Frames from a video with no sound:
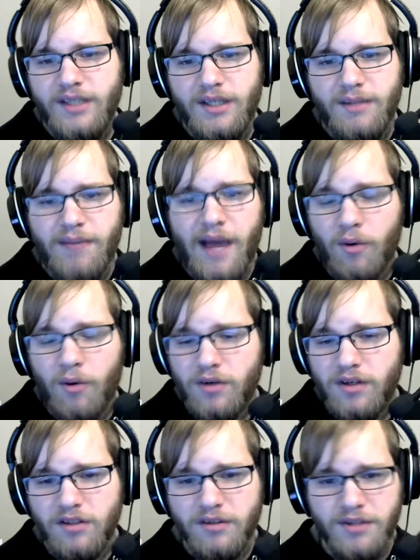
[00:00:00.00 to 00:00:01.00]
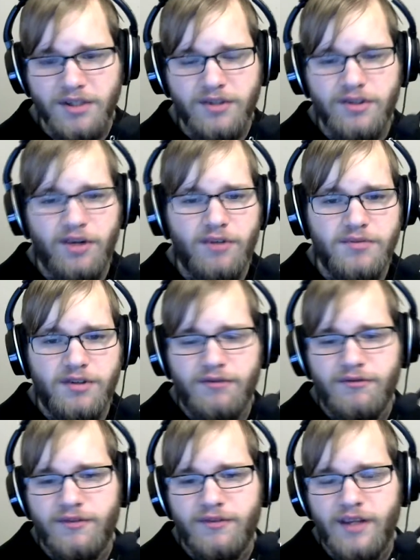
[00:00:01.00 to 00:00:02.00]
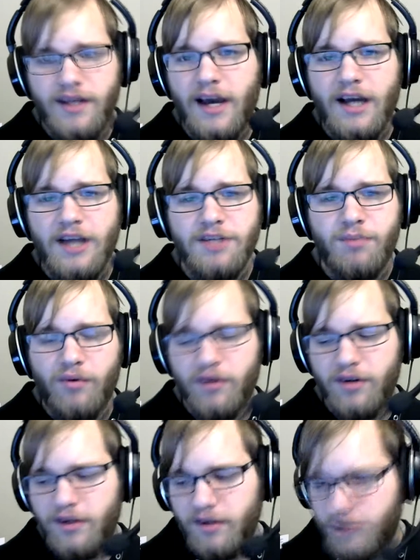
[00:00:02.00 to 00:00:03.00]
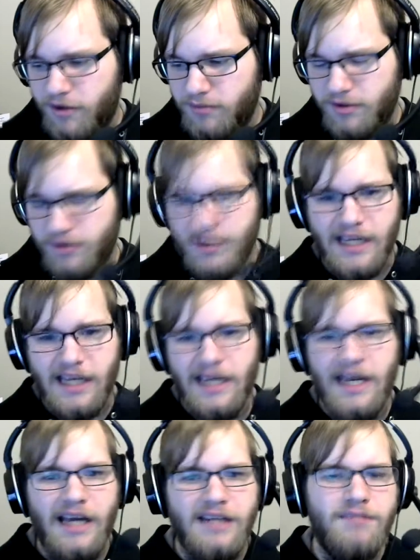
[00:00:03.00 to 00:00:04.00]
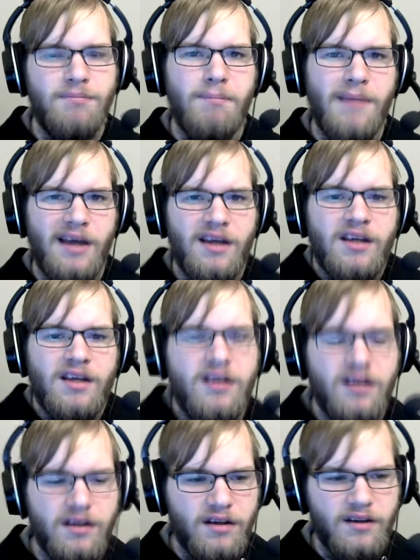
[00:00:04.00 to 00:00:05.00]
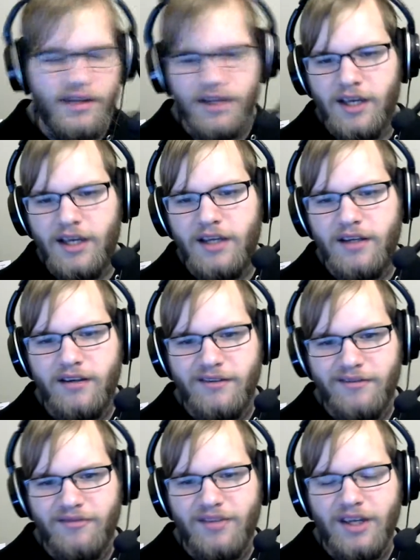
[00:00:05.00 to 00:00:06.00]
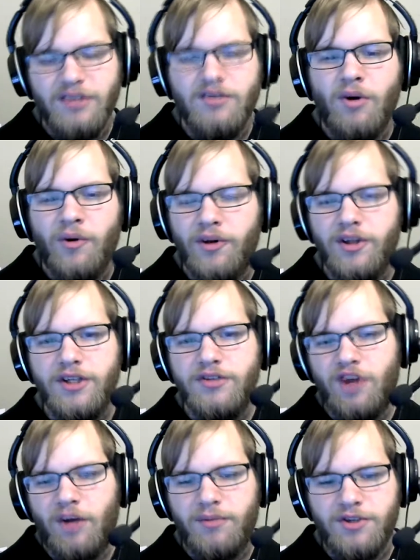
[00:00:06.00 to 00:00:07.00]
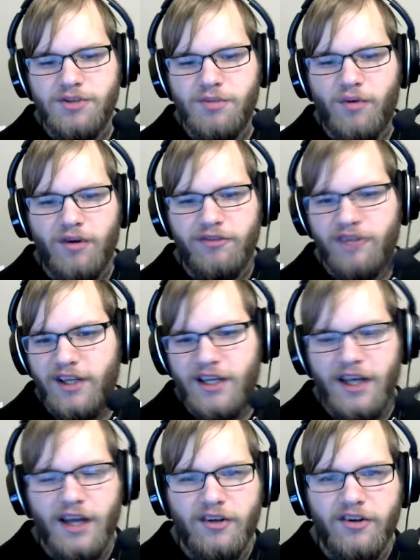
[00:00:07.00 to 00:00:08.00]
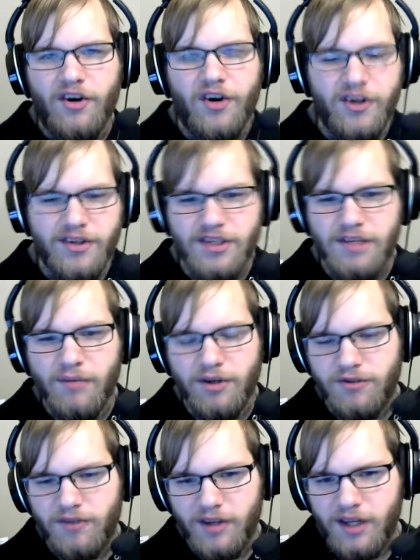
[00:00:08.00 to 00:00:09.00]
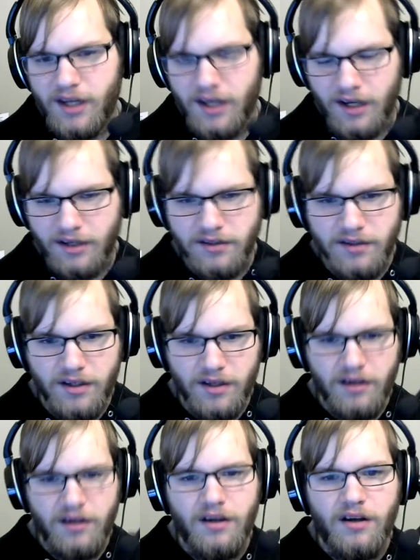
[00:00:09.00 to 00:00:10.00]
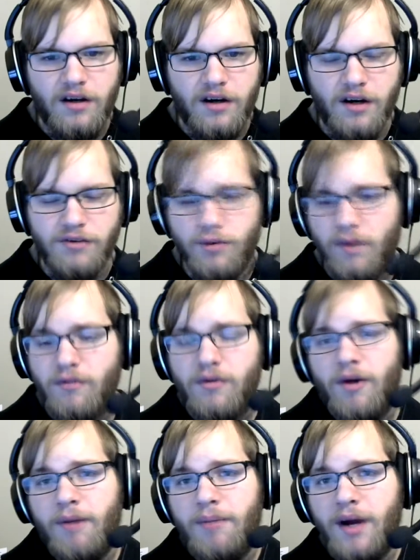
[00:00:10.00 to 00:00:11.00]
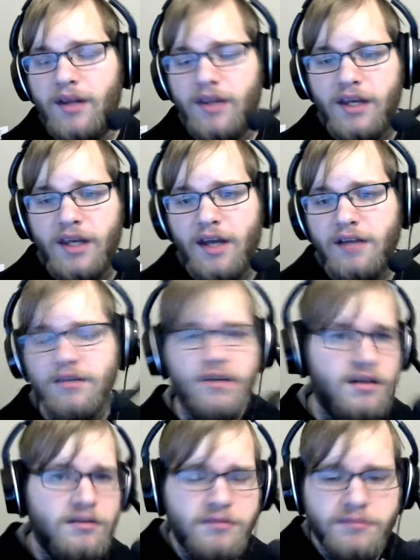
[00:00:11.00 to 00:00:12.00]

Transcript: power, in terms of the dashboard, in terms of the Kinect, meh. Like they totally dropped the support for the Kinect. You're not going to see much for the Kinect. Do I regret buying the Kinect? No,